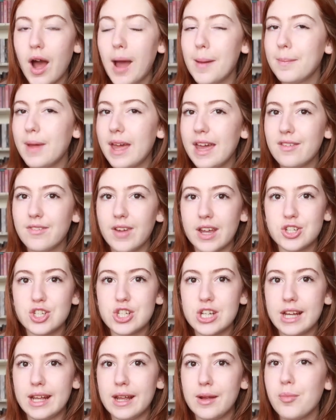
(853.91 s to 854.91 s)
I may
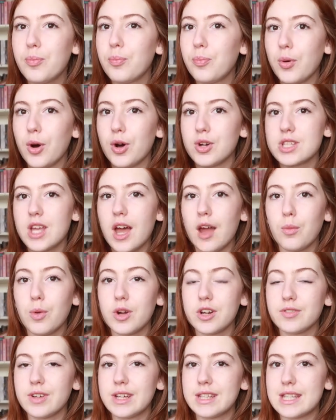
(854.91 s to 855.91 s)
eventually, but I
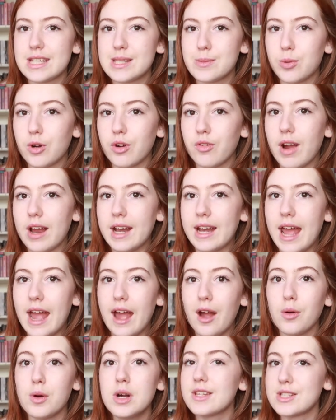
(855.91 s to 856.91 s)
want to read this book right
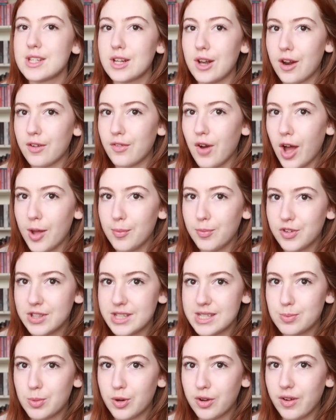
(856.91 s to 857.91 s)
now. There's a lot of hype for
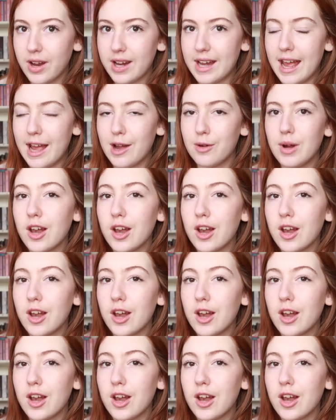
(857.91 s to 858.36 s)
this book right now.